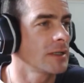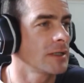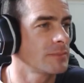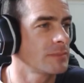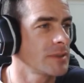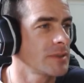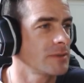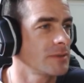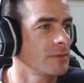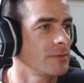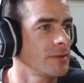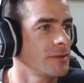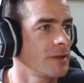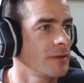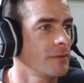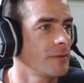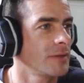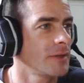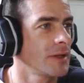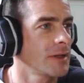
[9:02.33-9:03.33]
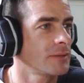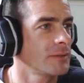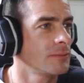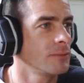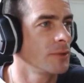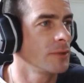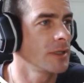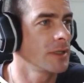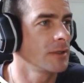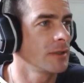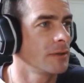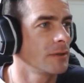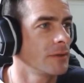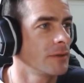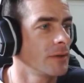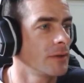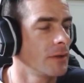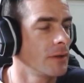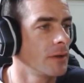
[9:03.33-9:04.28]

I spent some time on that, working on